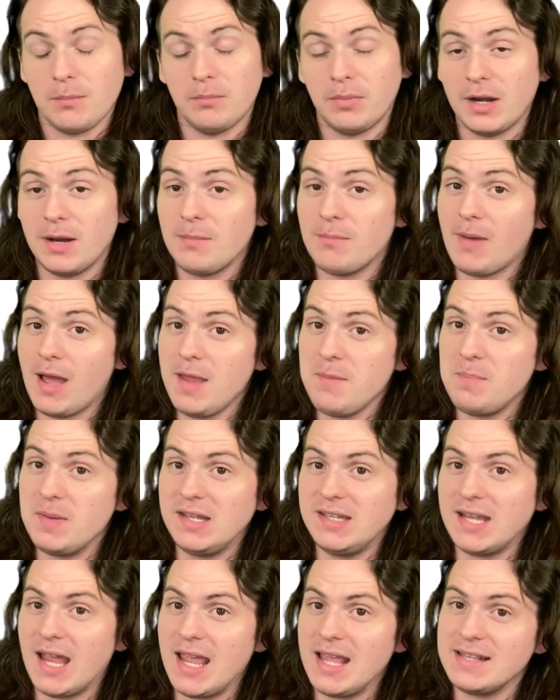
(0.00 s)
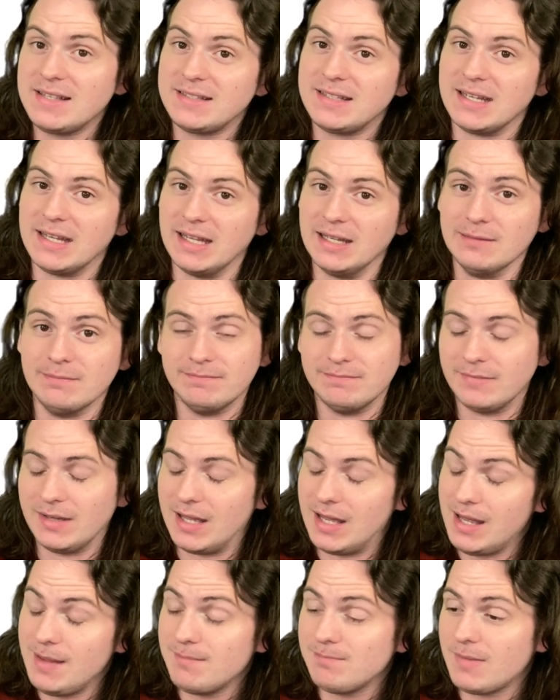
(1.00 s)
But it might be tasty.
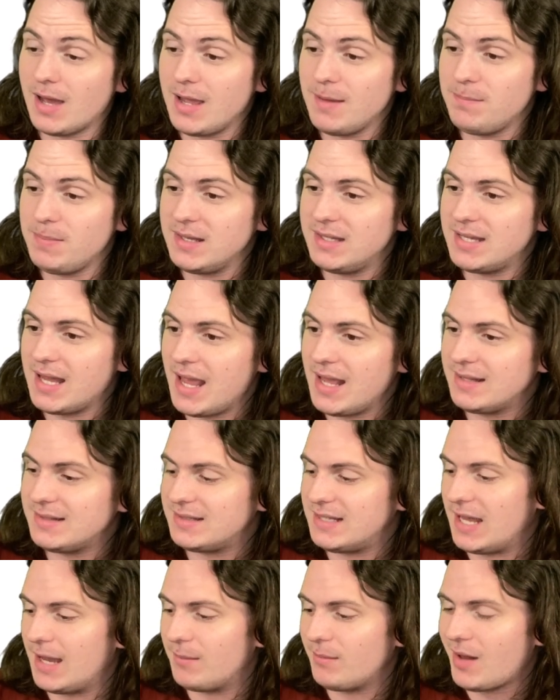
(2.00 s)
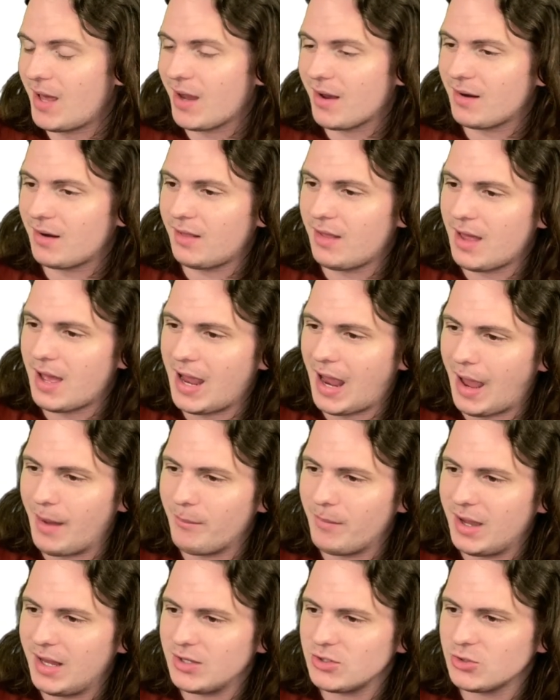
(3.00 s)
It might be tasty, I'm not gonna lie, I
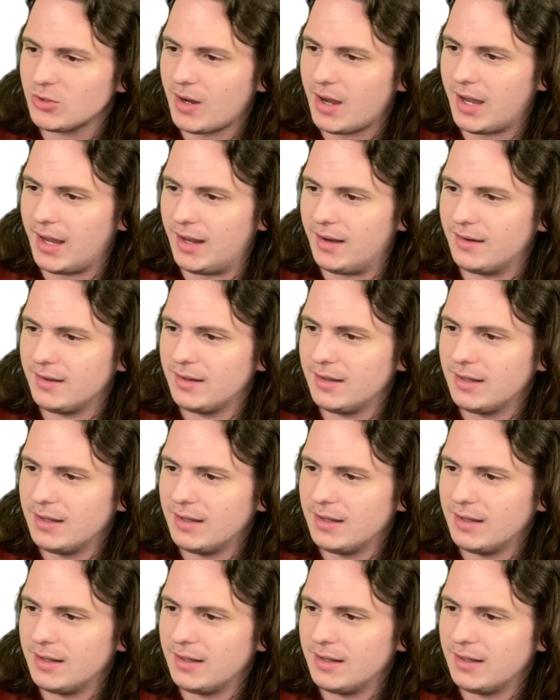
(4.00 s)
might try it.